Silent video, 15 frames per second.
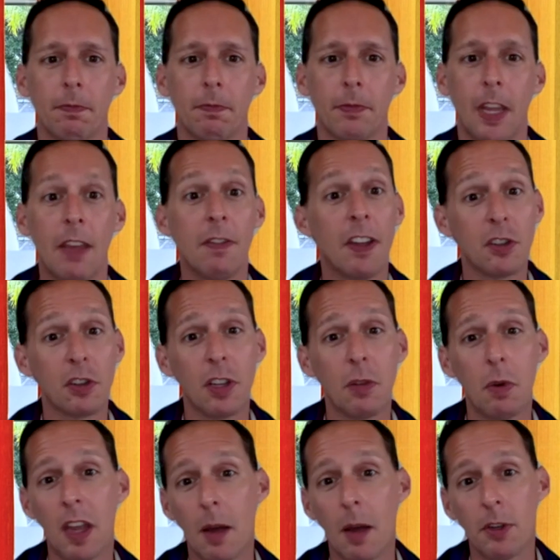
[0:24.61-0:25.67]
Eventually,
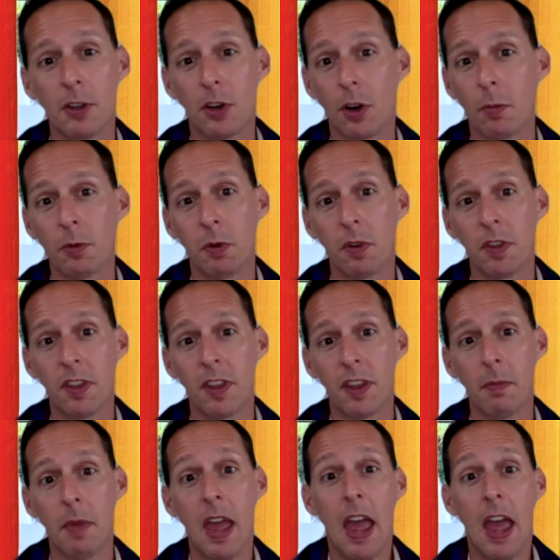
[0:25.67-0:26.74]
we come to terms with
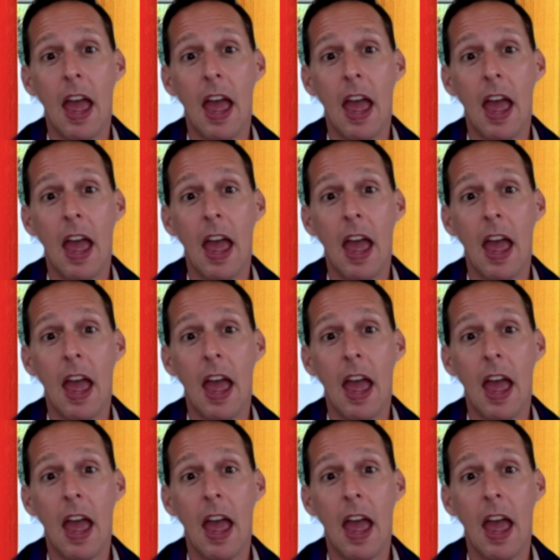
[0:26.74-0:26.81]
them,